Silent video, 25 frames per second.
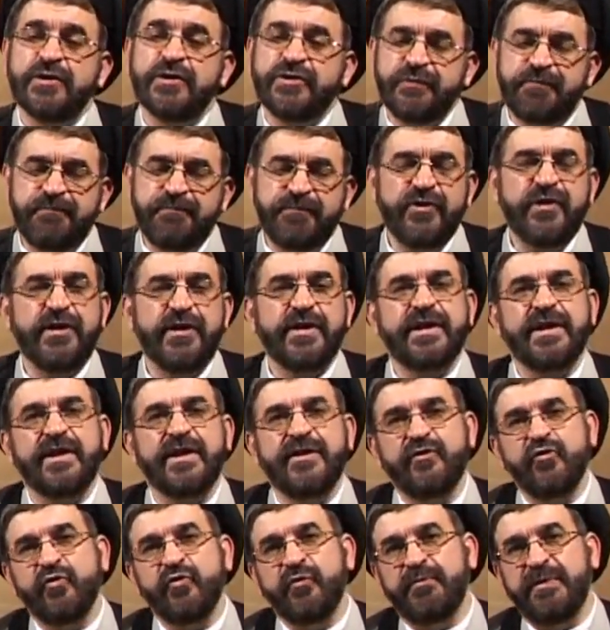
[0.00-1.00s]
the
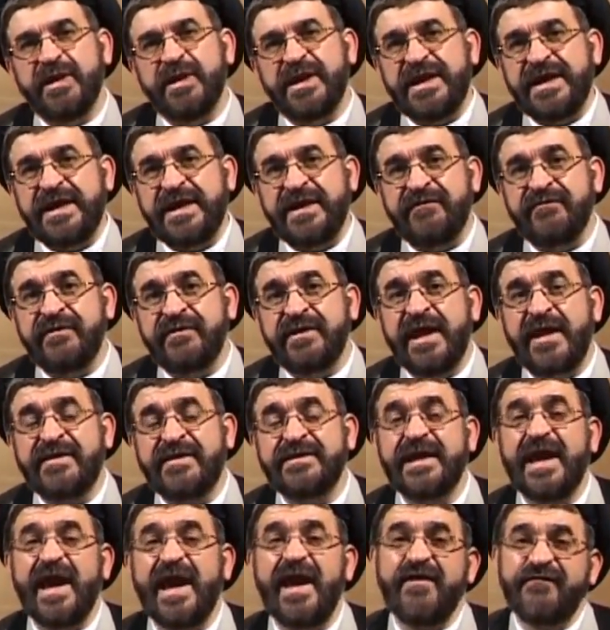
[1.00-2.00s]
person who believes
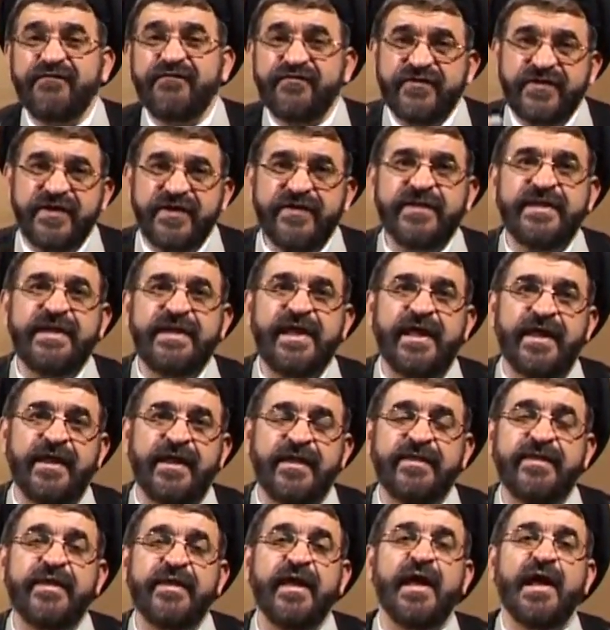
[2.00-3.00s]
that after
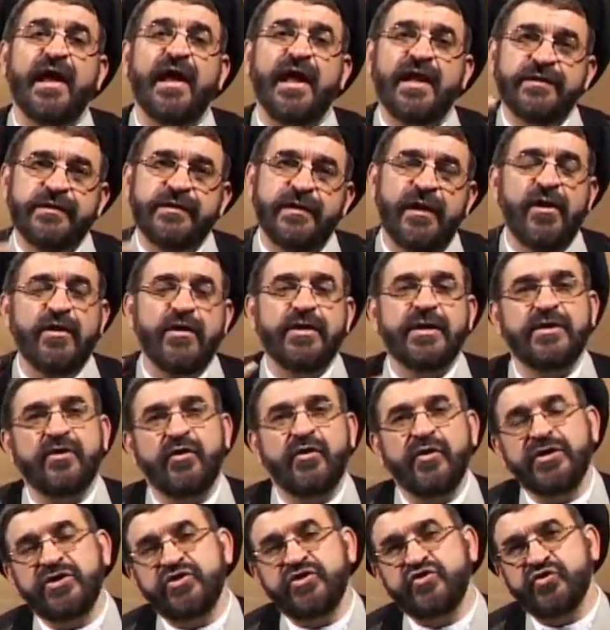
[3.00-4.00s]
death Allah is
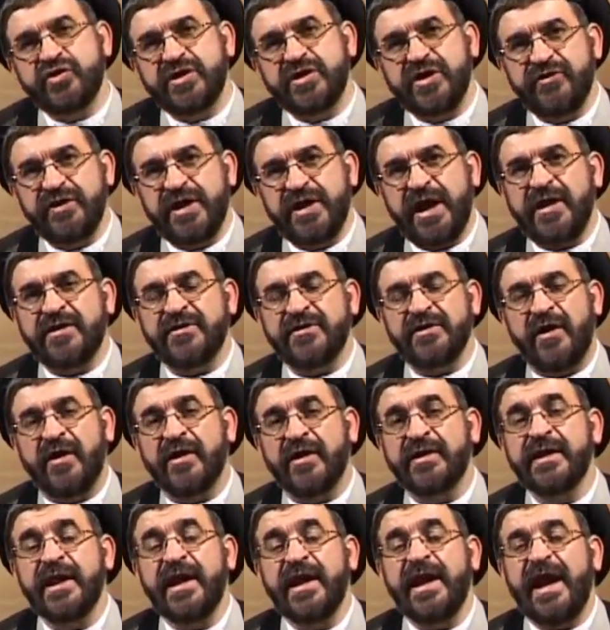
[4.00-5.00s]
going to create
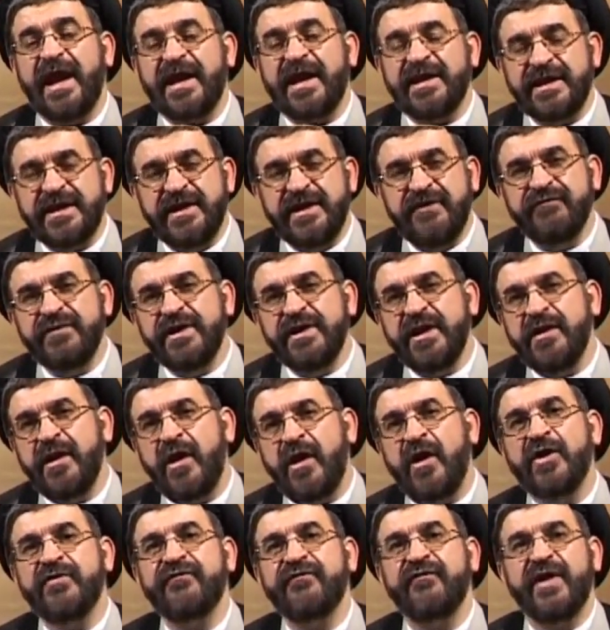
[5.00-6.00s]
us and give the
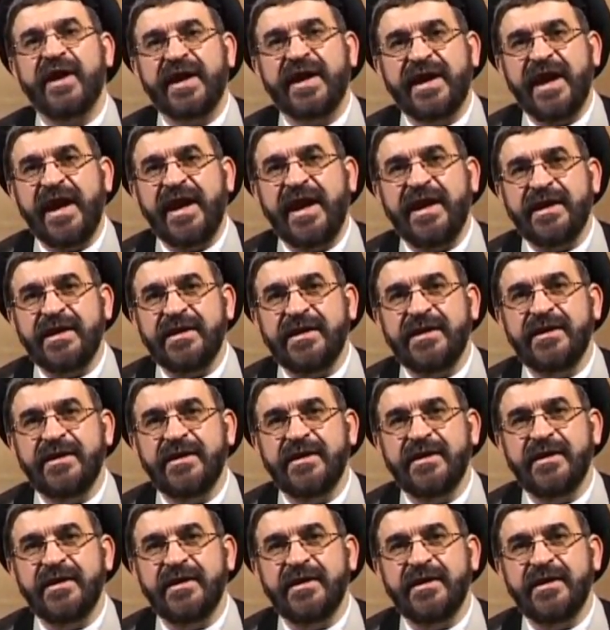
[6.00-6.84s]
life again.